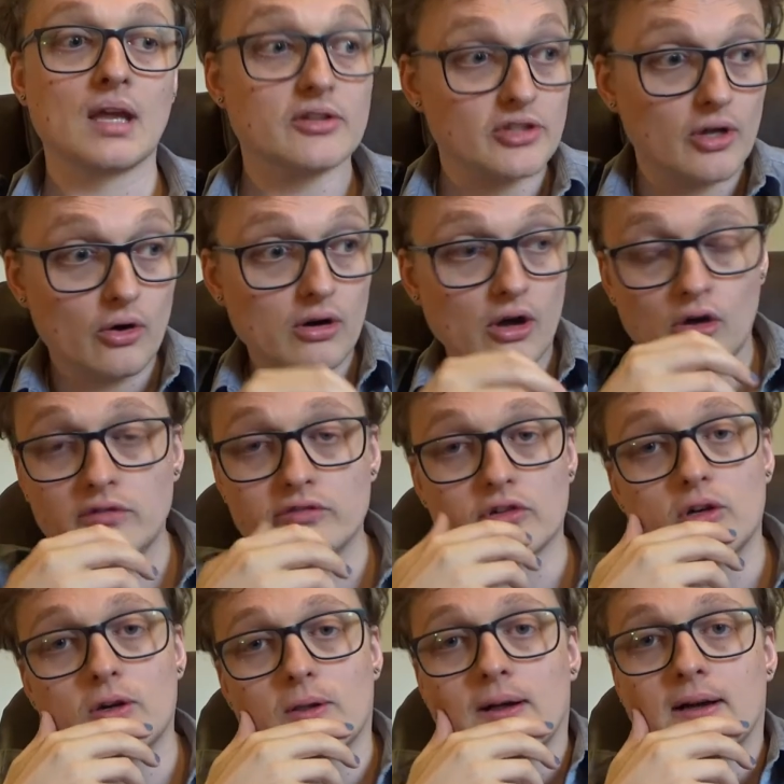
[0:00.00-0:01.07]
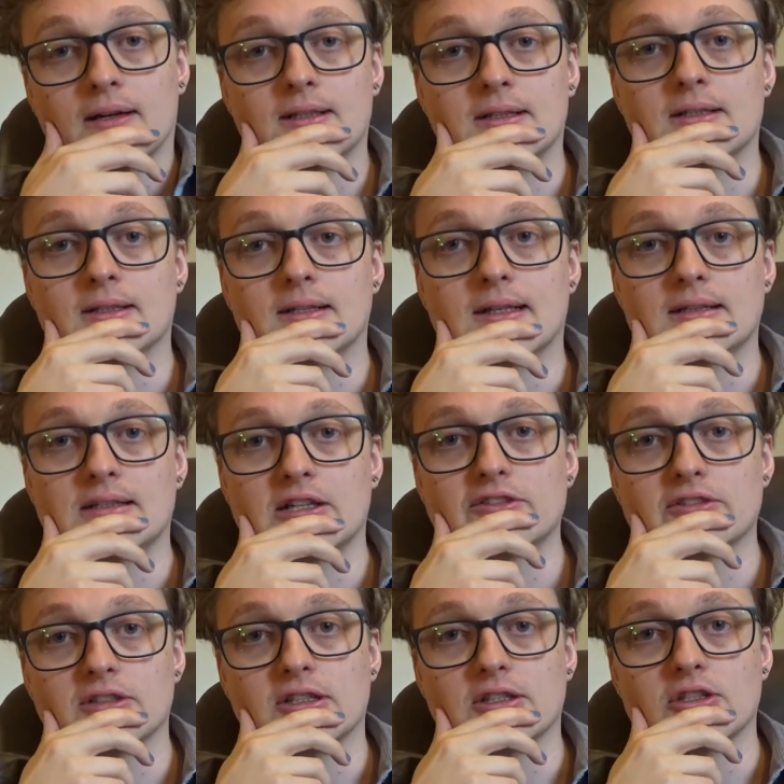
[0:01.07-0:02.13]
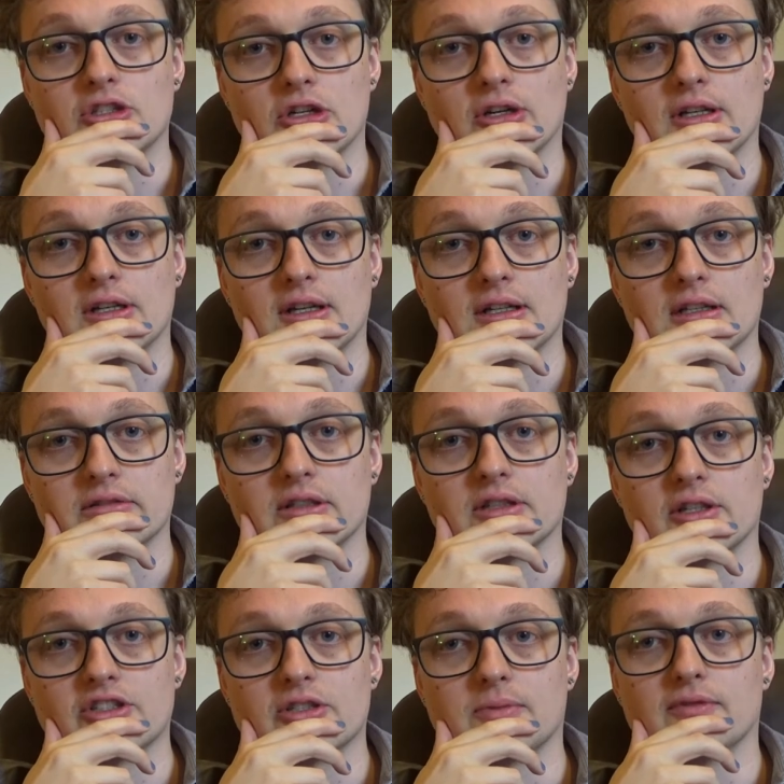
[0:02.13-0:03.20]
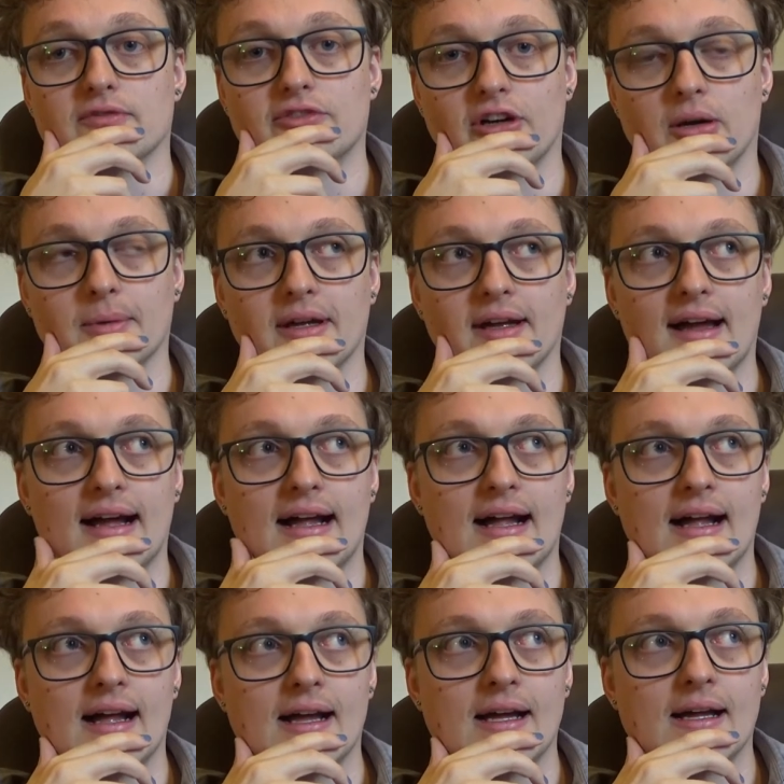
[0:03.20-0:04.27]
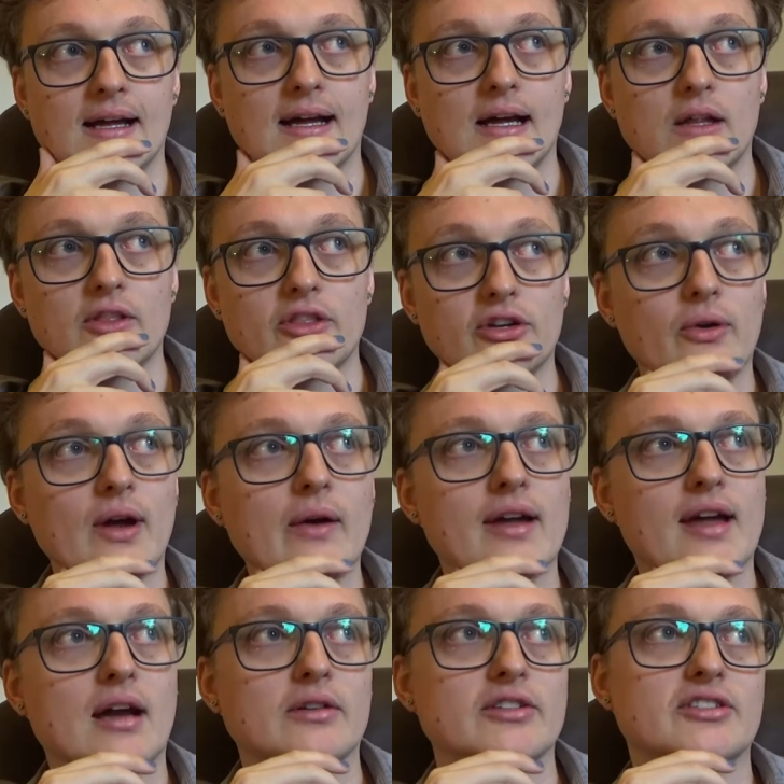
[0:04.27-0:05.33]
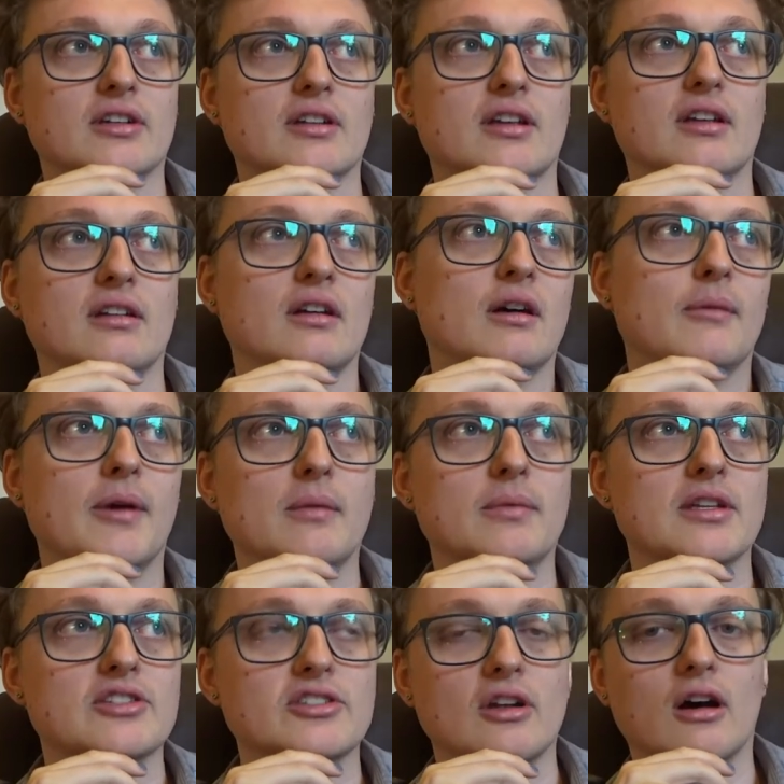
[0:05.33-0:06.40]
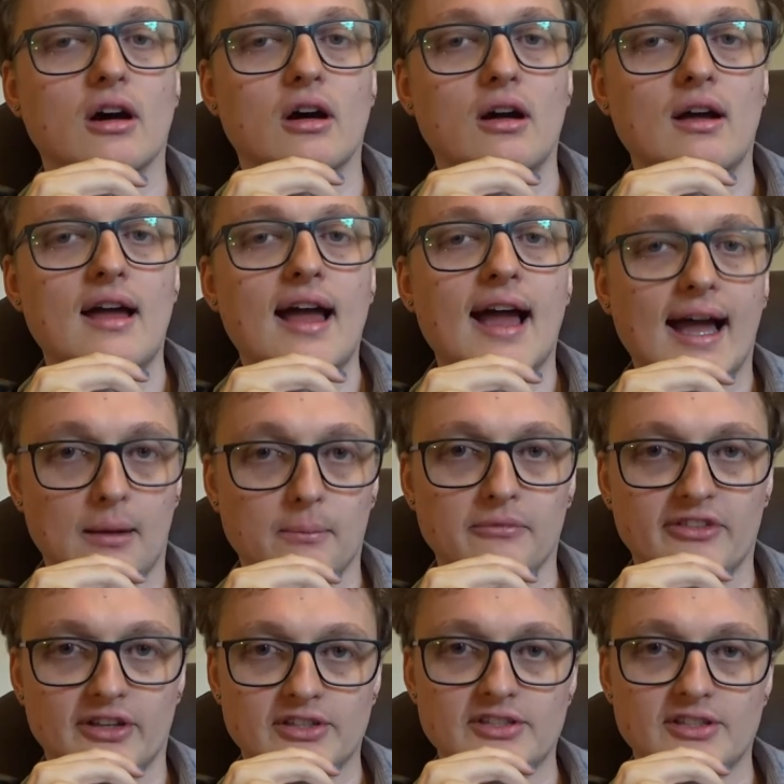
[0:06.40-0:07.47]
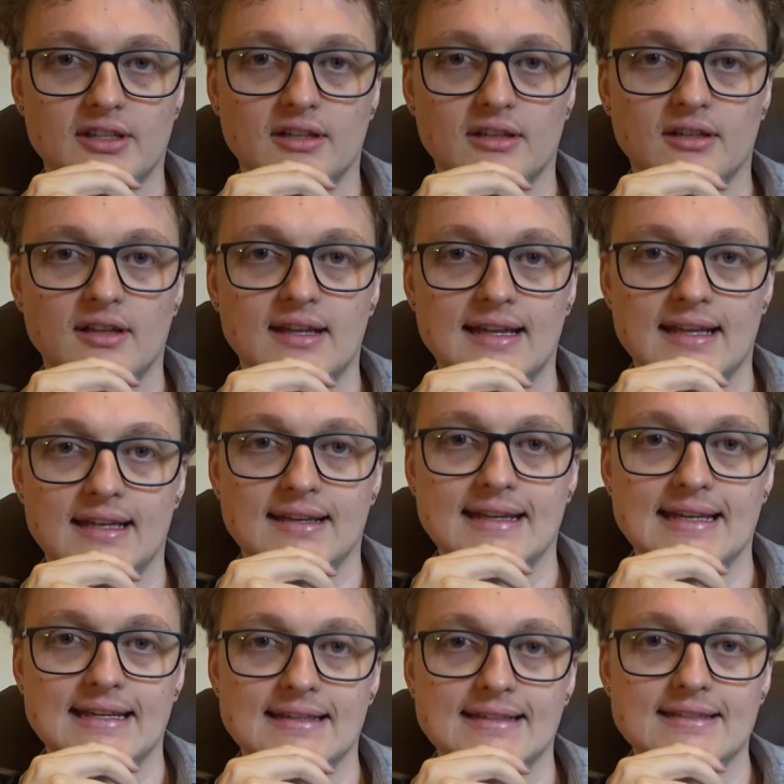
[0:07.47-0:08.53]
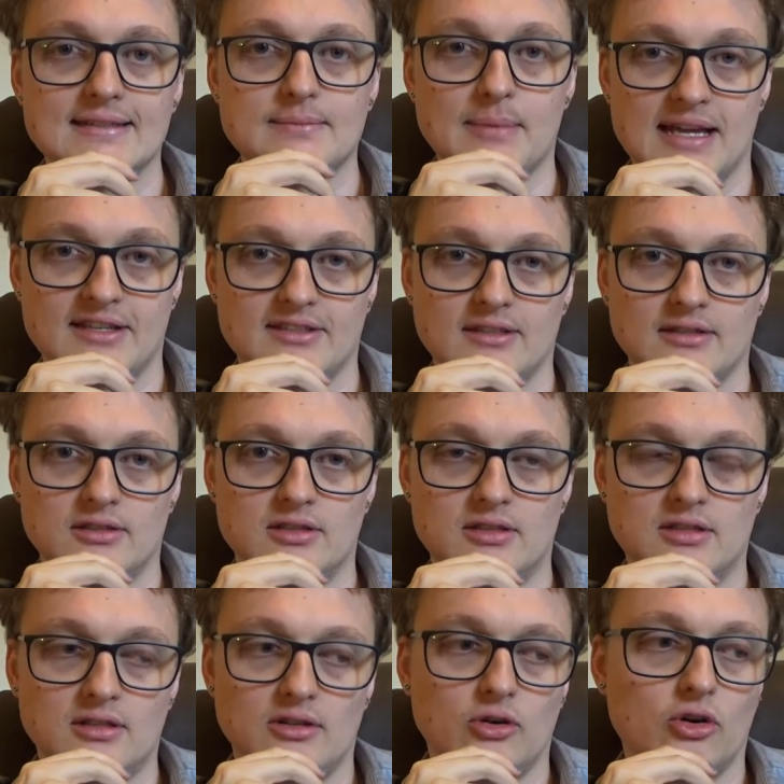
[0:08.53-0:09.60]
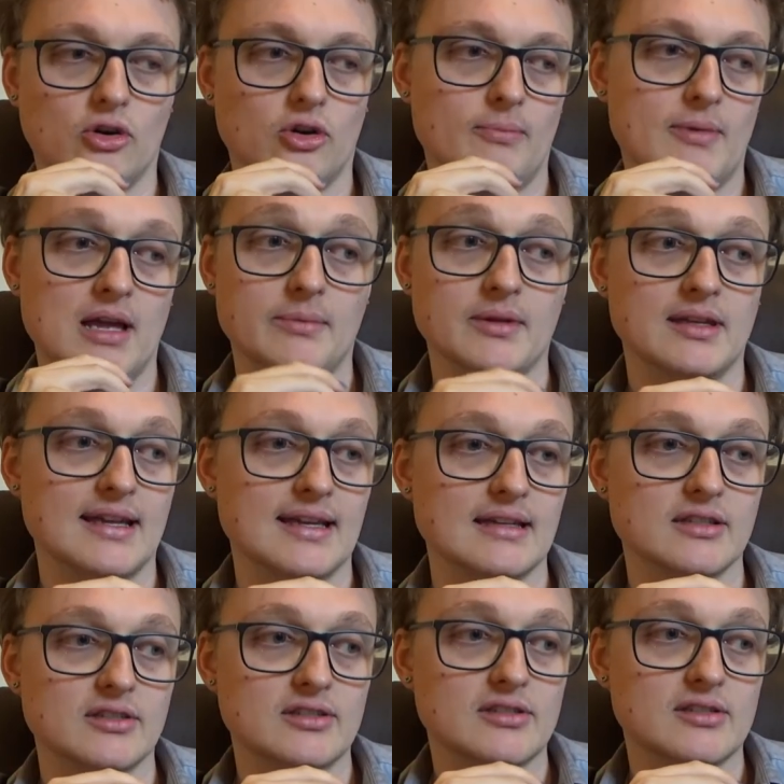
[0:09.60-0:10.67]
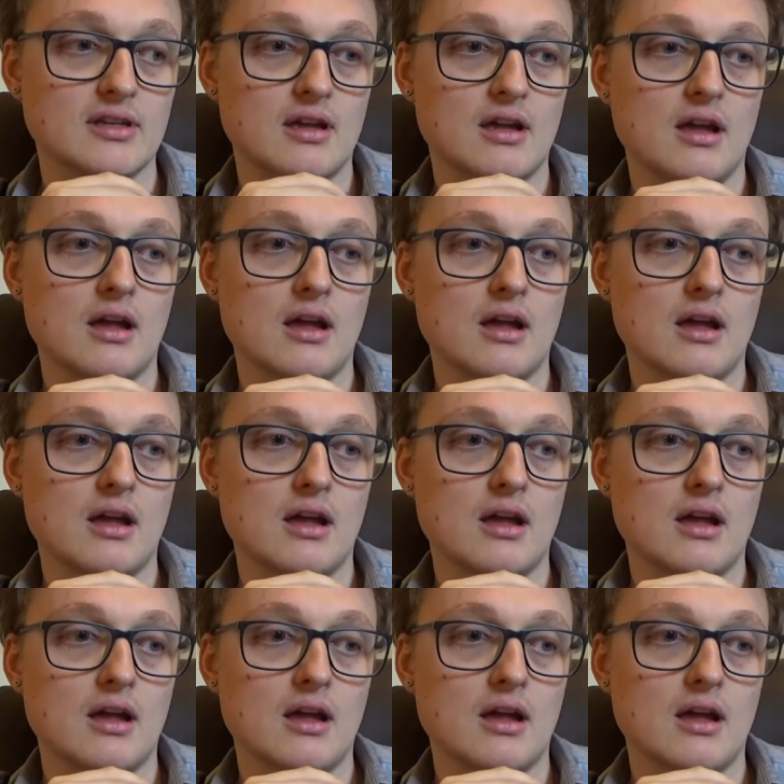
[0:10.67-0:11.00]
So overall I definitely enjoyed it, I definitely got something from it. Throughout it I was thinking, oh, maybe it's not ham-fisting in its message, or maybe it's